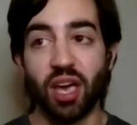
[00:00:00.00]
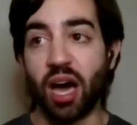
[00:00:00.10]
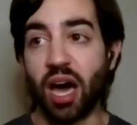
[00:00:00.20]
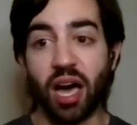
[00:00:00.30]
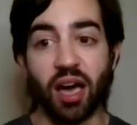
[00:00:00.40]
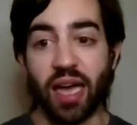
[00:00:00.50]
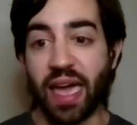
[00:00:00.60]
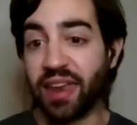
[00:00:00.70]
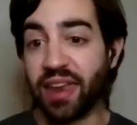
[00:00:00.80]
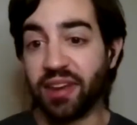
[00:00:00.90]

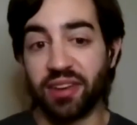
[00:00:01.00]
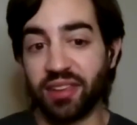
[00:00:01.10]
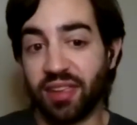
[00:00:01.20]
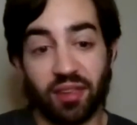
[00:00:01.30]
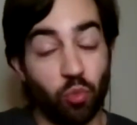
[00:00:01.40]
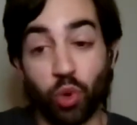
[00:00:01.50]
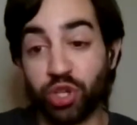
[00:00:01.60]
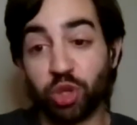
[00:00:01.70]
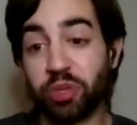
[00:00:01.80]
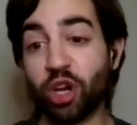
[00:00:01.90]
And would
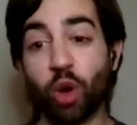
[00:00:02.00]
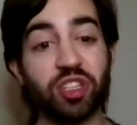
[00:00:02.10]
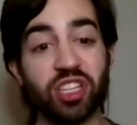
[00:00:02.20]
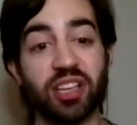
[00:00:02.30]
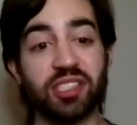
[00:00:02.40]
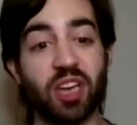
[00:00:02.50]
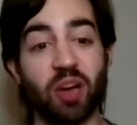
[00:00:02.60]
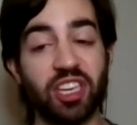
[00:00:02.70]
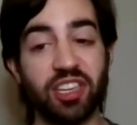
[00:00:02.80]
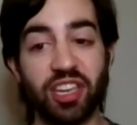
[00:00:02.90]
you be open to us
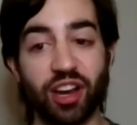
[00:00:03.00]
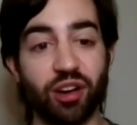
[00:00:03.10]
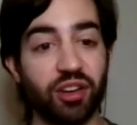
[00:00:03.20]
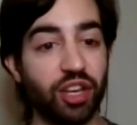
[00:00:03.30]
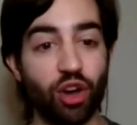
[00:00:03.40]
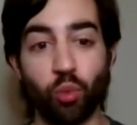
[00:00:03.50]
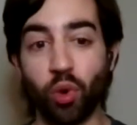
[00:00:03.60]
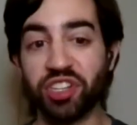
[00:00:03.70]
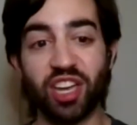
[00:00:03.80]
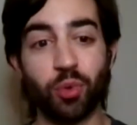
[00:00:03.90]
coming in here,
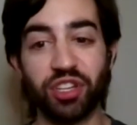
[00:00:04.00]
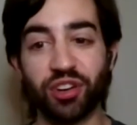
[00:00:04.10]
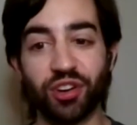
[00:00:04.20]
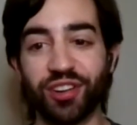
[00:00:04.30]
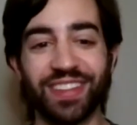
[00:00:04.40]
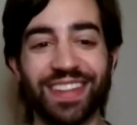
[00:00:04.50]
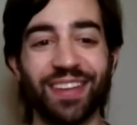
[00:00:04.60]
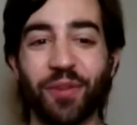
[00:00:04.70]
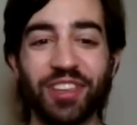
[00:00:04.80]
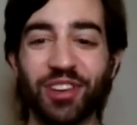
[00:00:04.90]
one day when
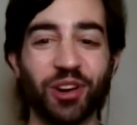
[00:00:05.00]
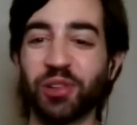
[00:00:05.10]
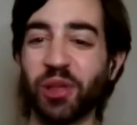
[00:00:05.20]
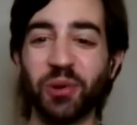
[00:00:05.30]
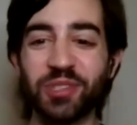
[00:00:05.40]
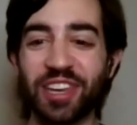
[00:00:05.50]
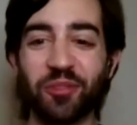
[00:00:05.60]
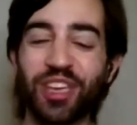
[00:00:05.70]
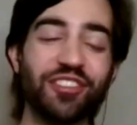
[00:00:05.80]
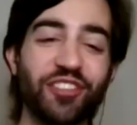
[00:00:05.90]
you're closed
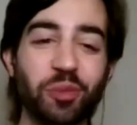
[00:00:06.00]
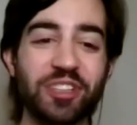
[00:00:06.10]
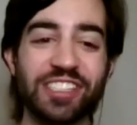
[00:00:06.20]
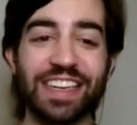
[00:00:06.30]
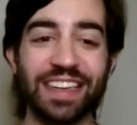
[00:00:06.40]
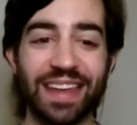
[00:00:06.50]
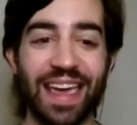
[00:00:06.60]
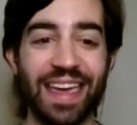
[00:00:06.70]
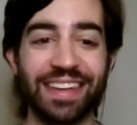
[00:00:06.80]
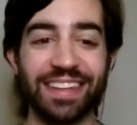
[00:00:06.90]
and we can film a scene?
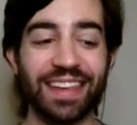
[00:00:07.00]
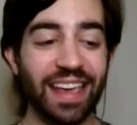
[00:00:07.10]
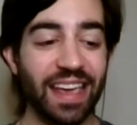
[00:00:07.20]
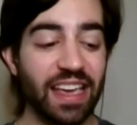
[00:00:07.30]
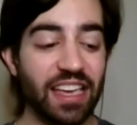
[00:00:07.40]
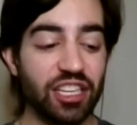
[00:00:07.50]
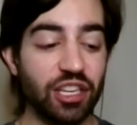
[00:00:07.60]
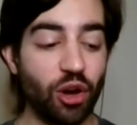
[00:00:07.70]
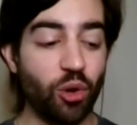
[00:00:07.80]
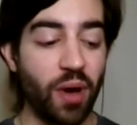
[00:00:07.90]
And
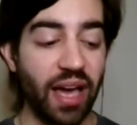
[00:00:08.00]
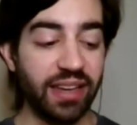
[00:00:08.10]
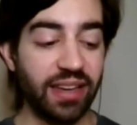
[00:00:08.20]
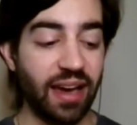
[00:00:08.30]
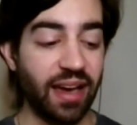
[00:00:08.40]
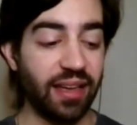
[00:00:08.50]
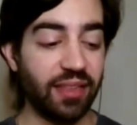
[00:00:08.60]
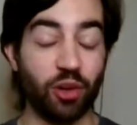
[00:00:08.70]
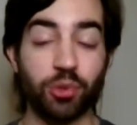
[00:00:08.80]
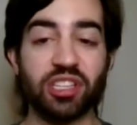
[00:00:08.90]

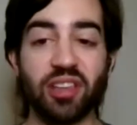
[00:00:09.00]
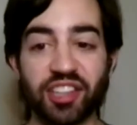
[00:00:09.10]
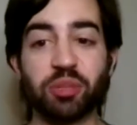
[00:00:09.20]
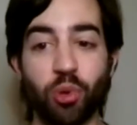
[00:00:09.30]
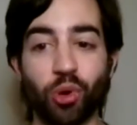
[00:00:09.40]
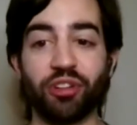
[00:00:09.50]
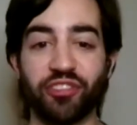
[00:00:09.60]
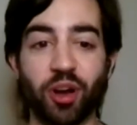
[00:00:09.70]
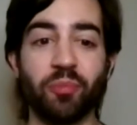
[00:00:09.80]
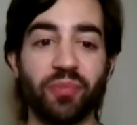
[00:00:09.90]
there was a lot of support
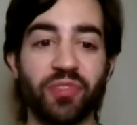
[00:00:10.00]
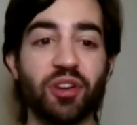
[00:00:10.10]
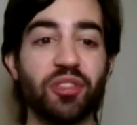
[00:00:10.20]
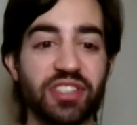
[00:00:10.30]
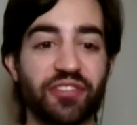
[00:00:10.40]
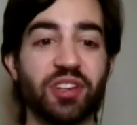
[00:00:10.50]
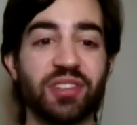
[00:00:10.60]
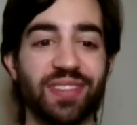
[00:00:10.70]
from, the different